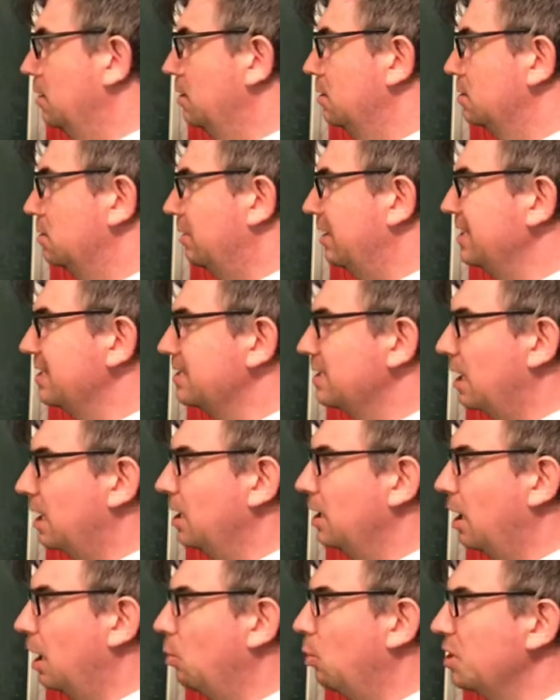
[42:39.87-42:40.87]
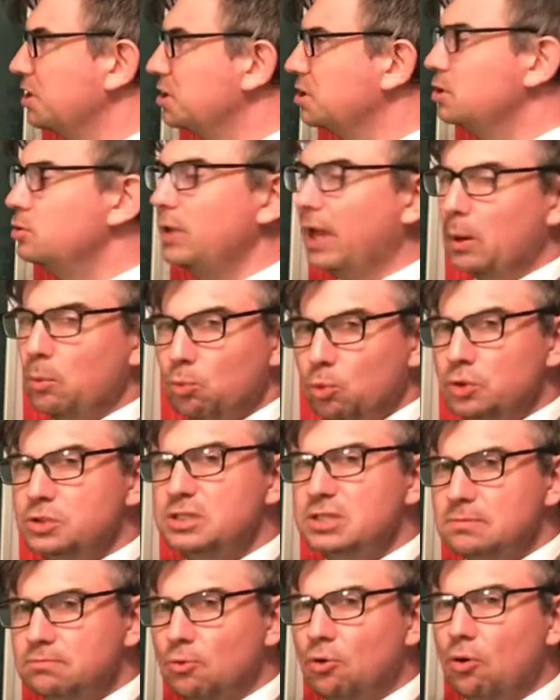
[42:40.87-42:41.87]
So I want to do that
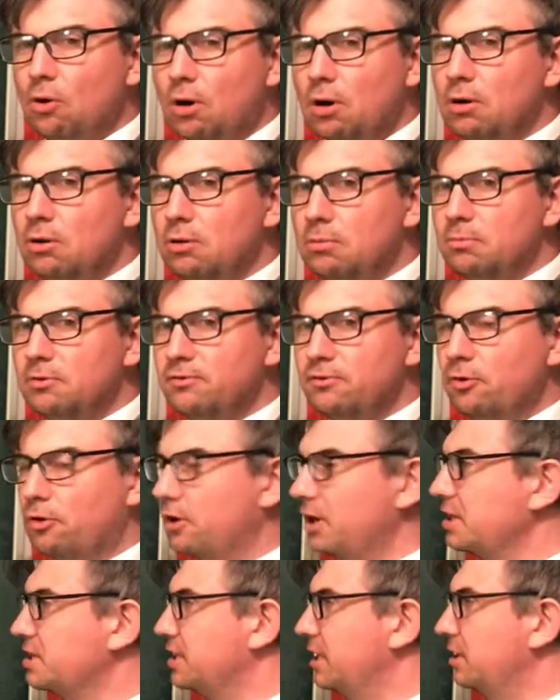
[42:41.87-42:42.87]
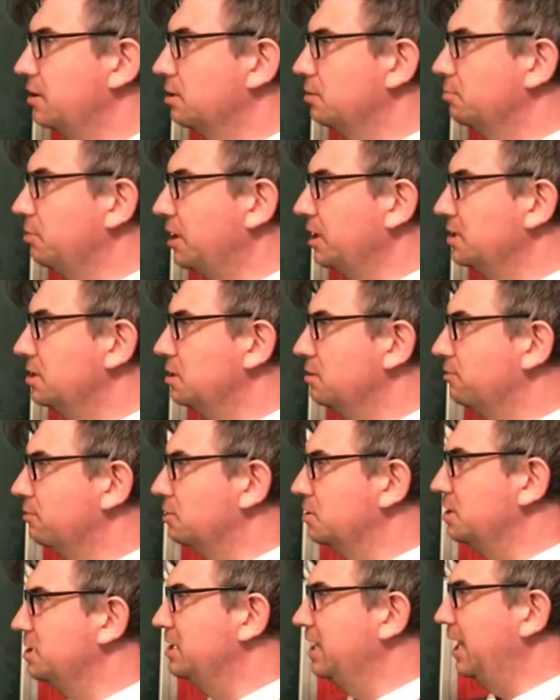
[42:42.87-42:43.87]
once more before I say goodbye to you for
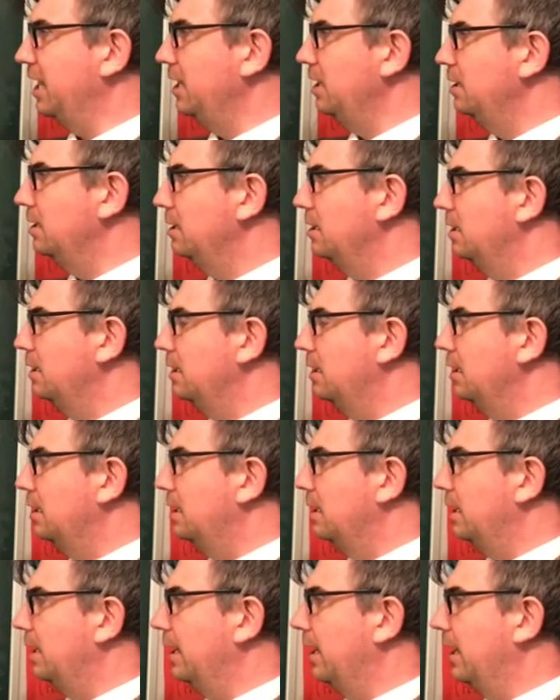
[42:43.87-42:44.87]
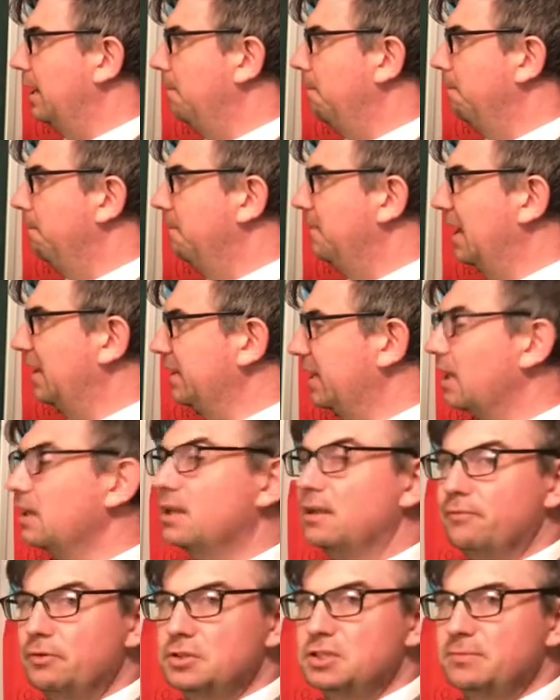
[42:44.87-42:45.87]
today, and then I'll
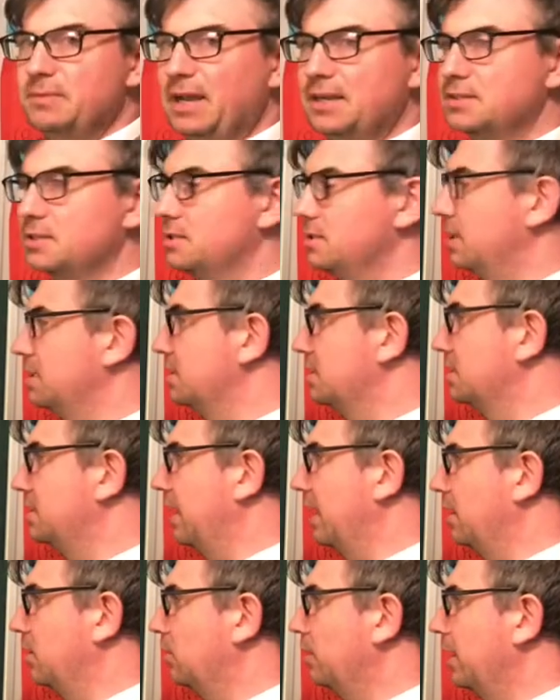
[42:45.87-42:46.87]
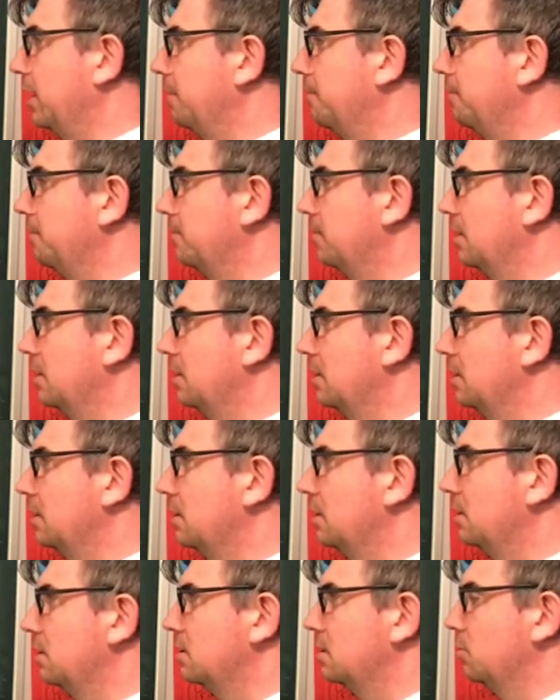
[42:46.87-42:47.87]
give you some exercises then, okay?
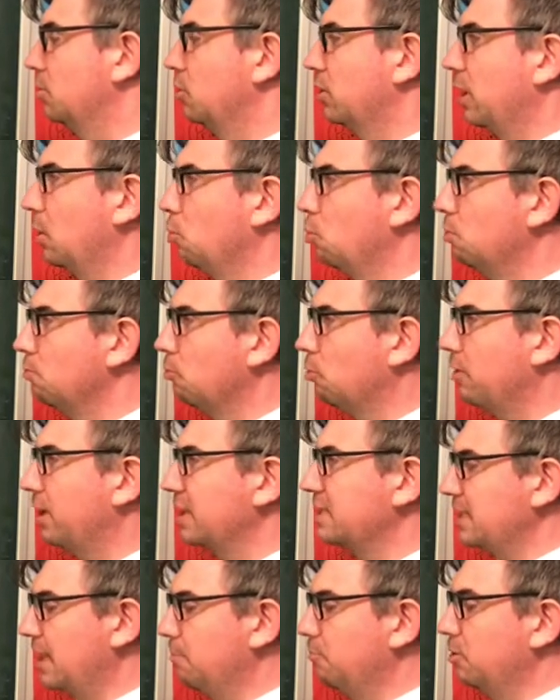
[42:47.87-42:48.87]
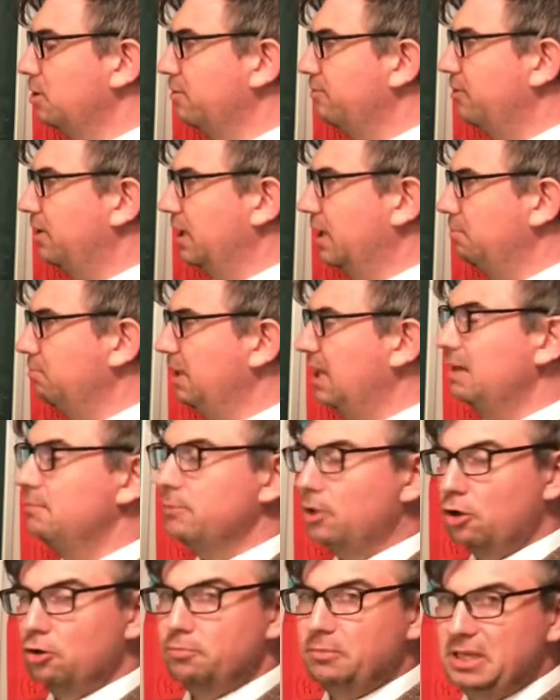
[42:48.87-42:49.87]
So we'll look at one more example of finding mean,
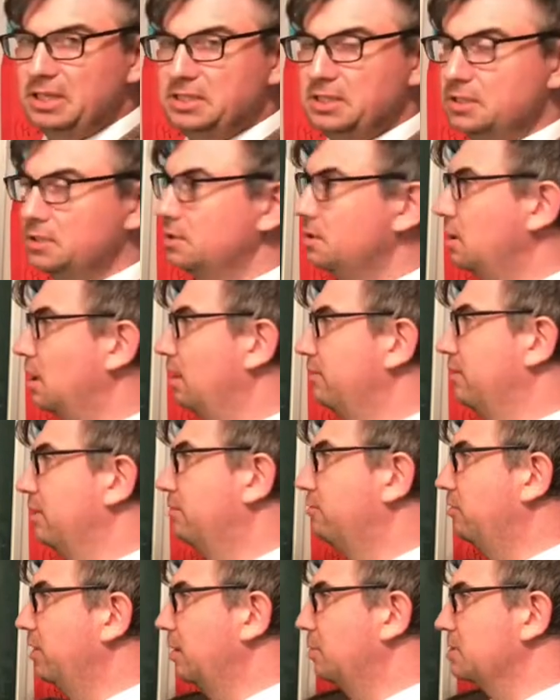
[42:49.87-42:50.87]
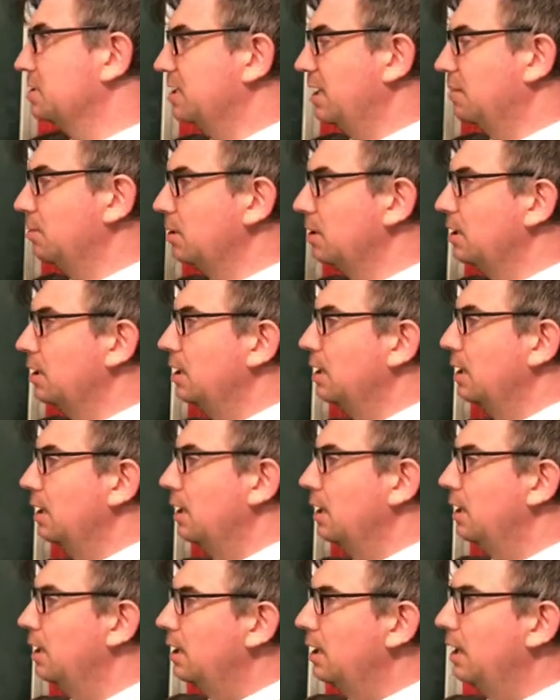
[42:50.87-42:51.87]
mode, median of a frequency table,
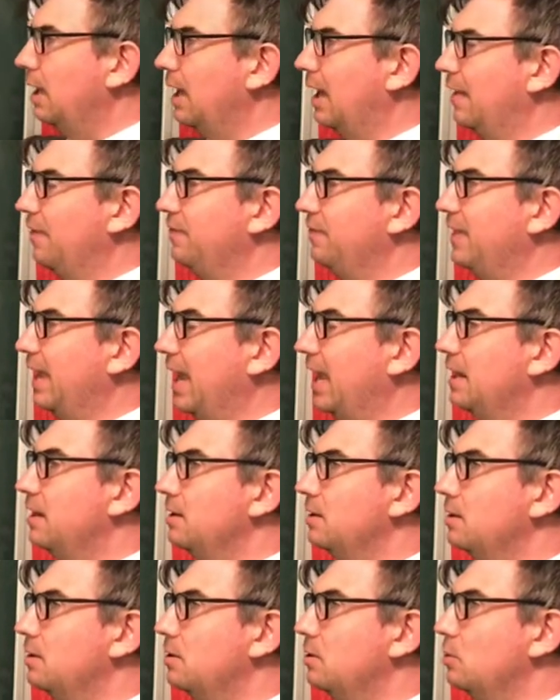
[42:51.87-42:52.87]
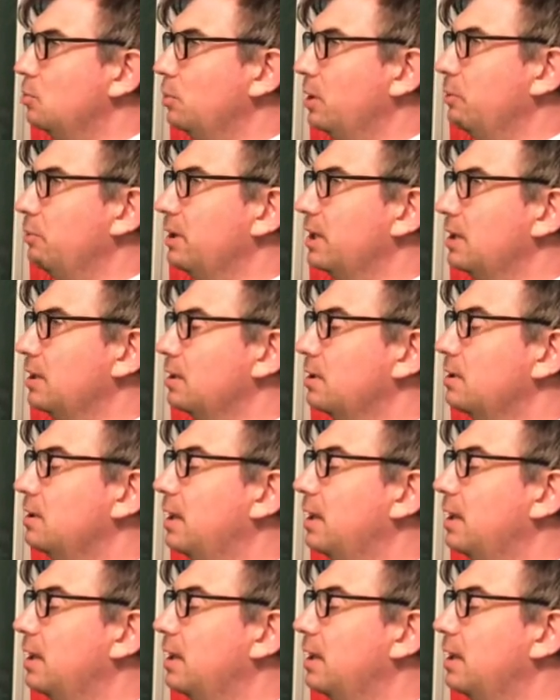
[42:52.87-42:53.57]
and then we will